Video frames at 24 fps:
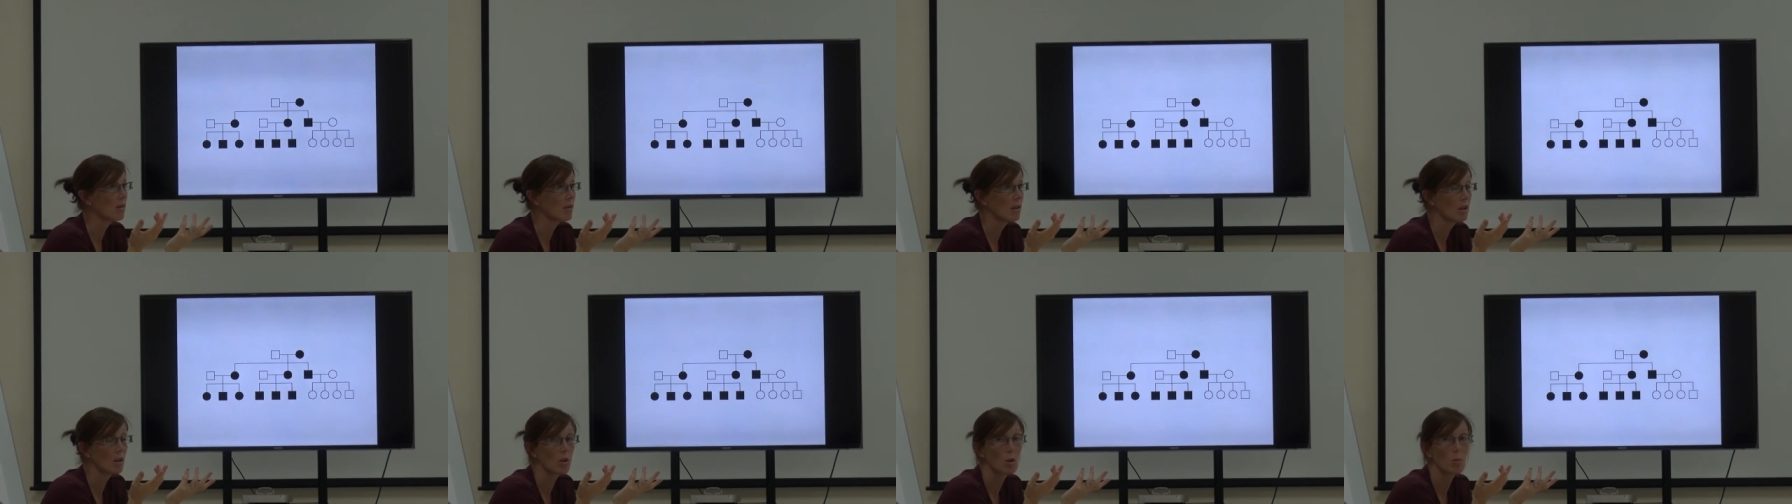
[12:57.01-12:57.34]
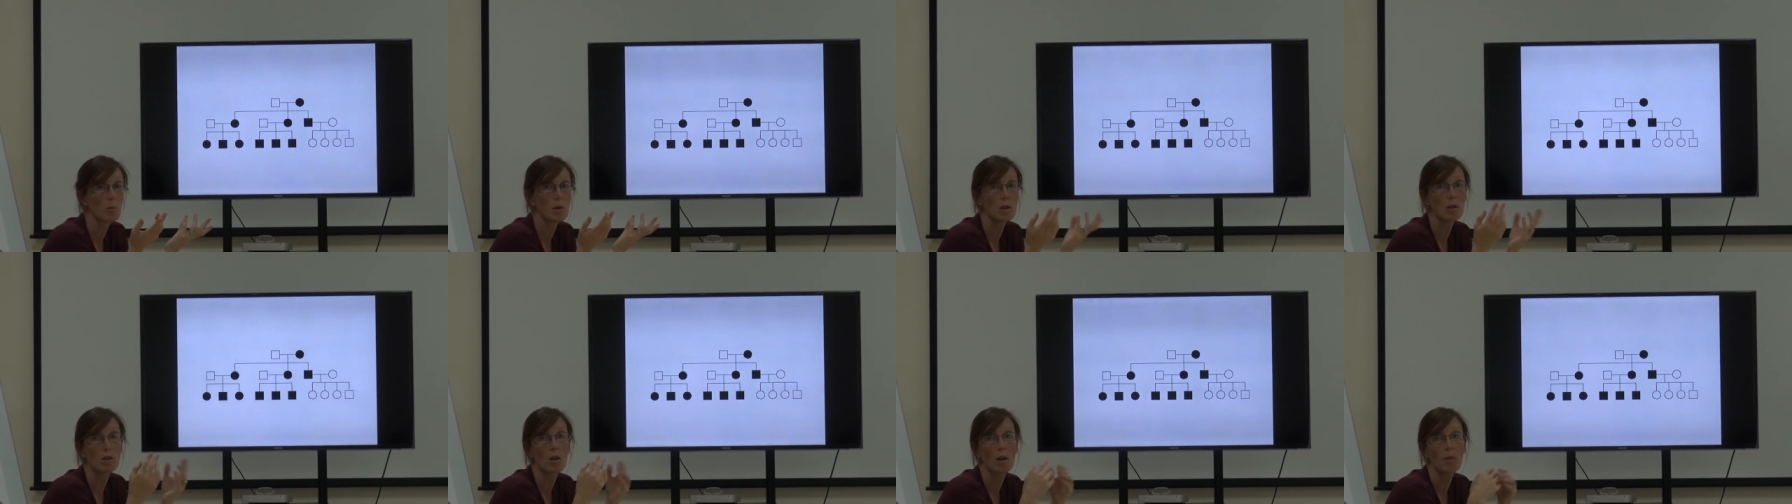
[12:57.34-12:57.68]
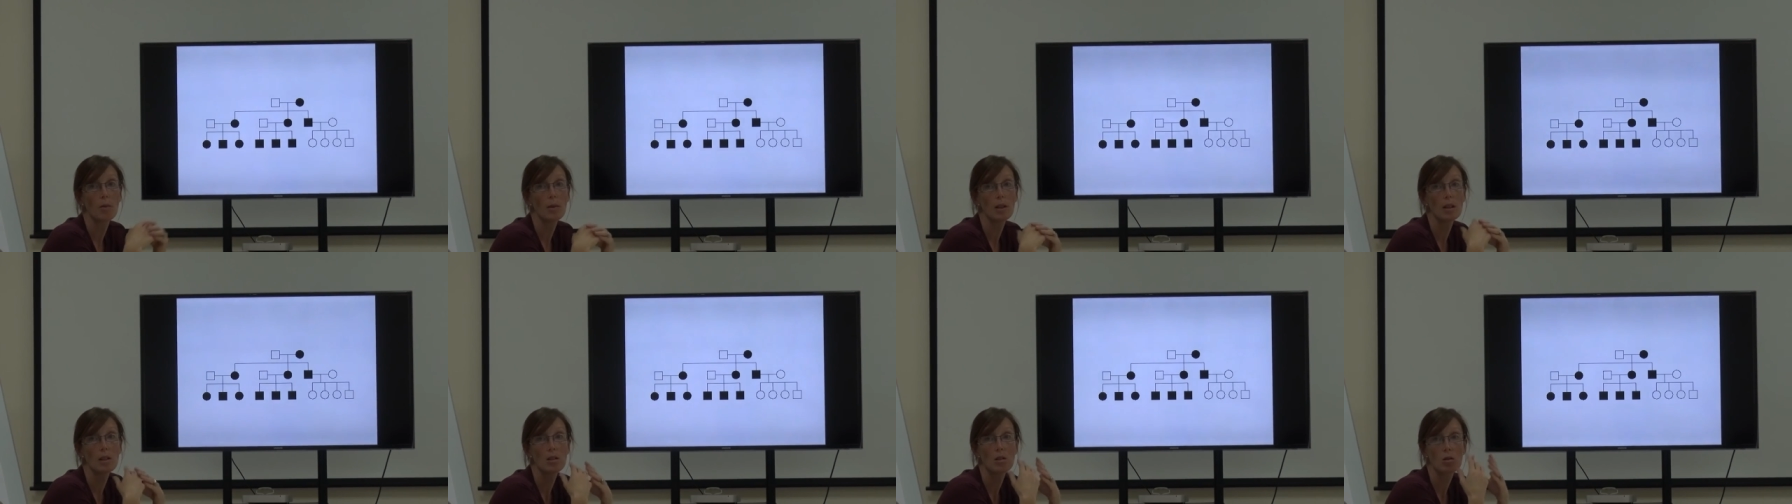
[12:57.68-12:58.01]
it could be
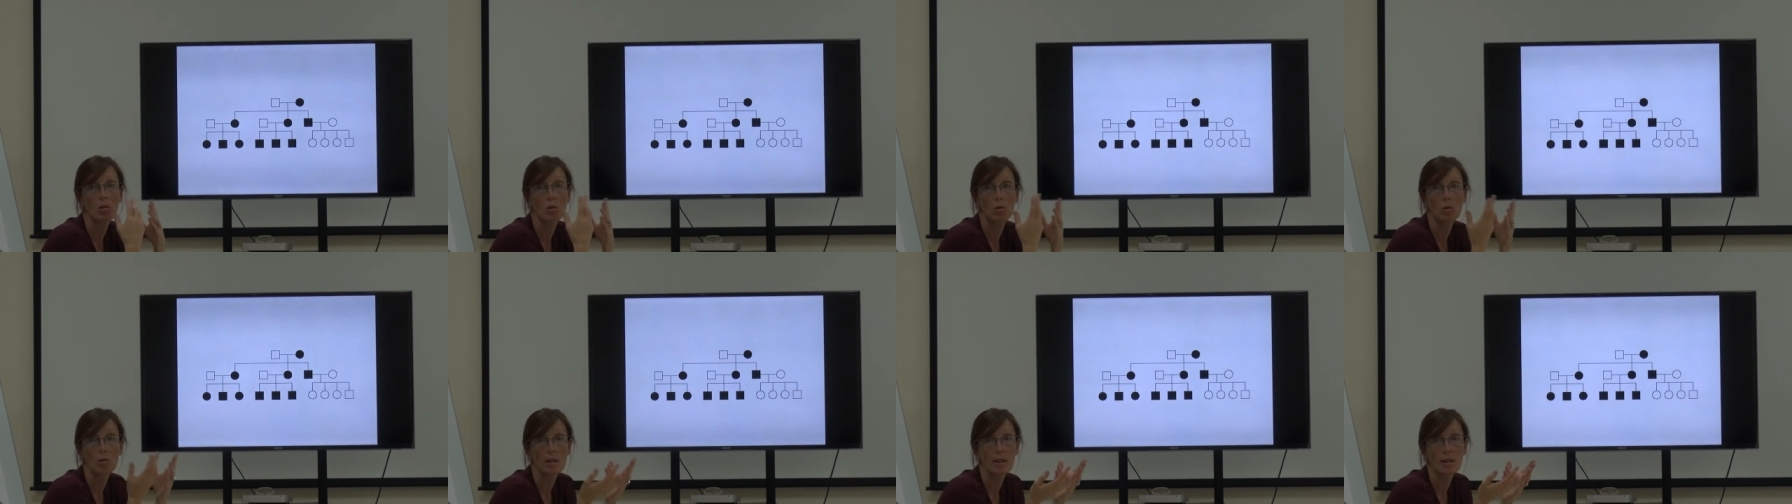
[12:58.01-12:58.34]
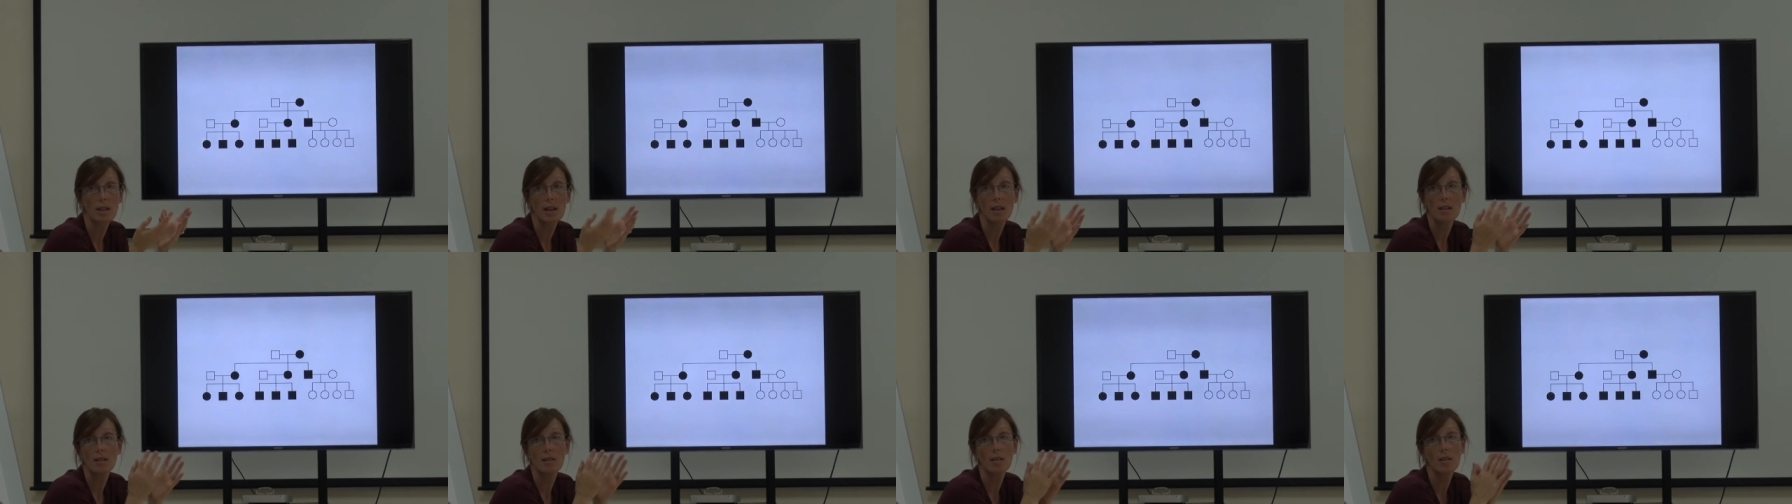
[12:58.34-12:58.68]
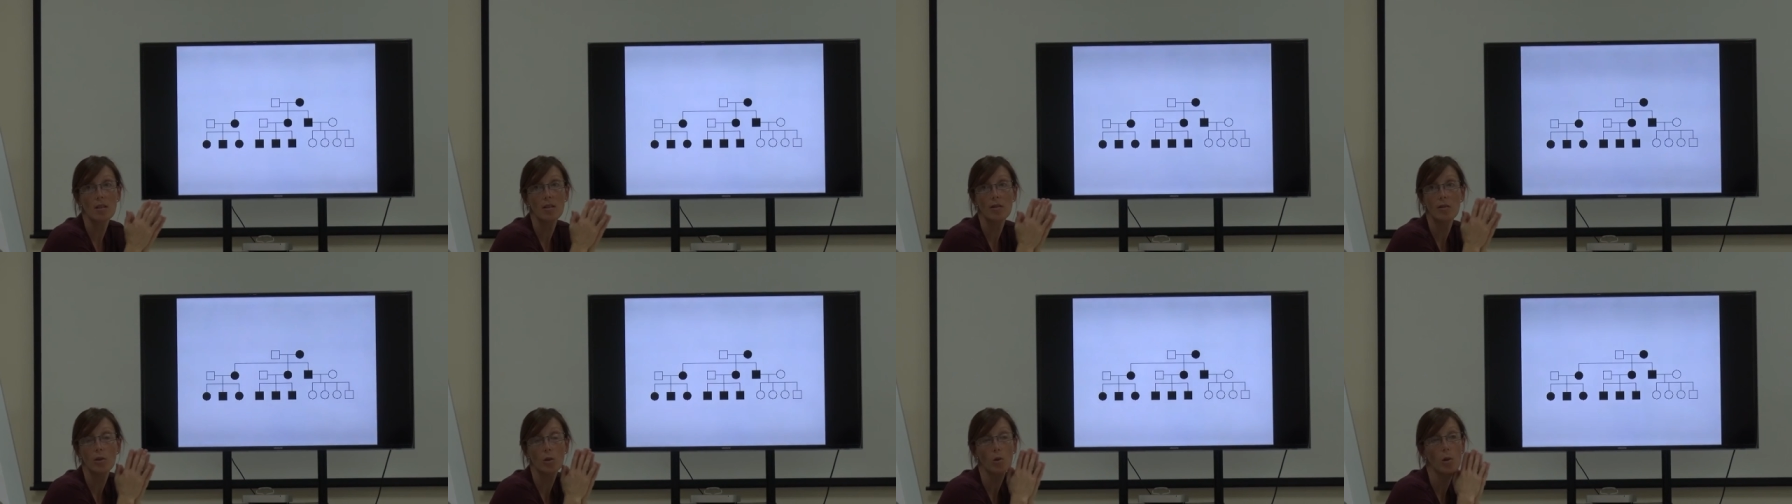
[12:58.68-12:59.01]
dominant or
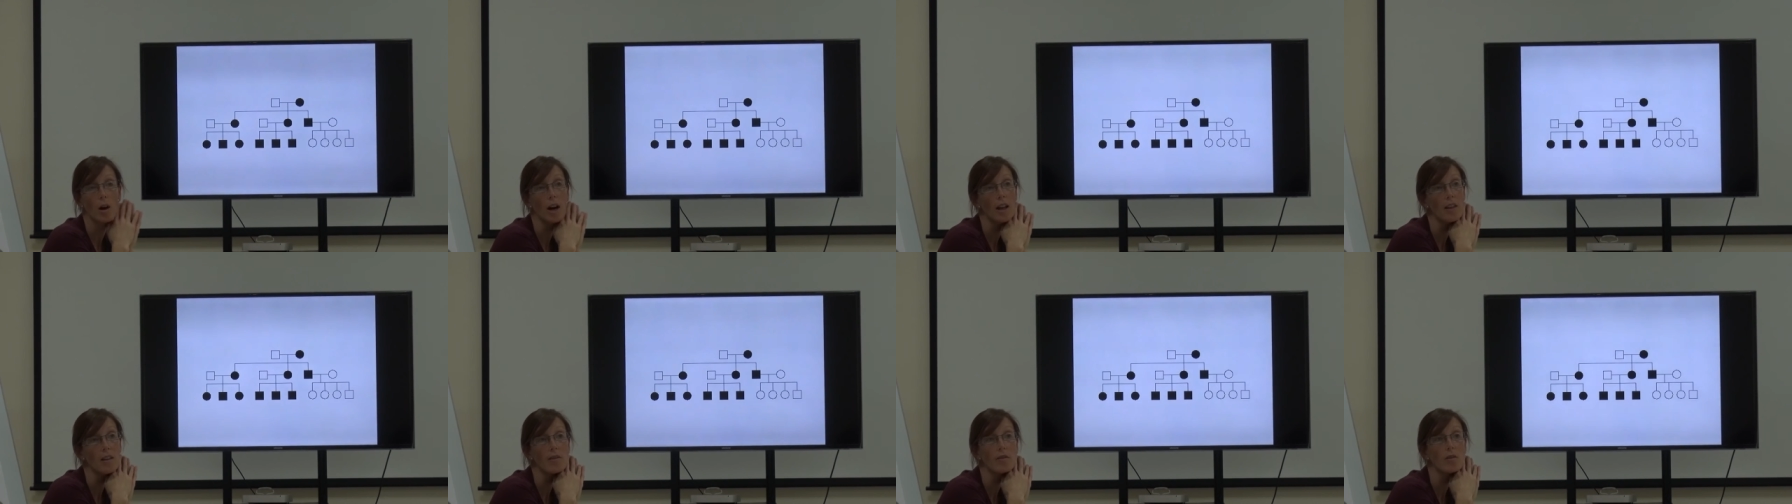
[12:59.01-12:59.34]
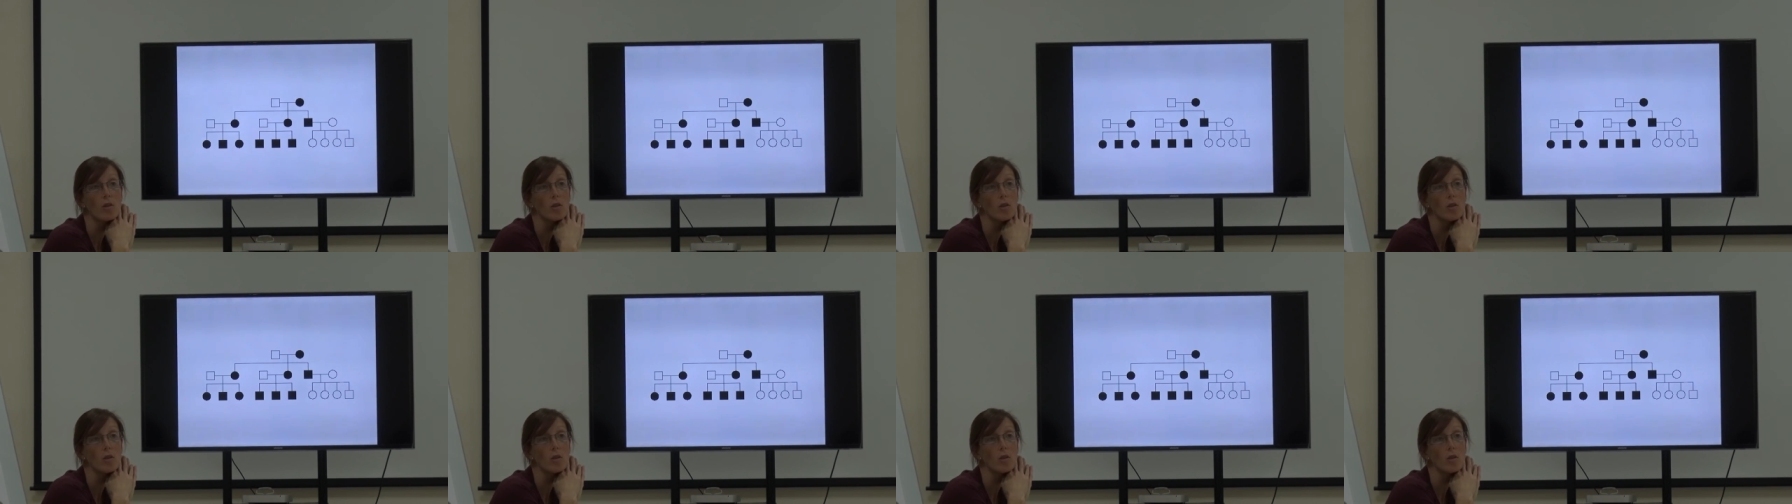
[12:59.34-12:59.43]
recessive or other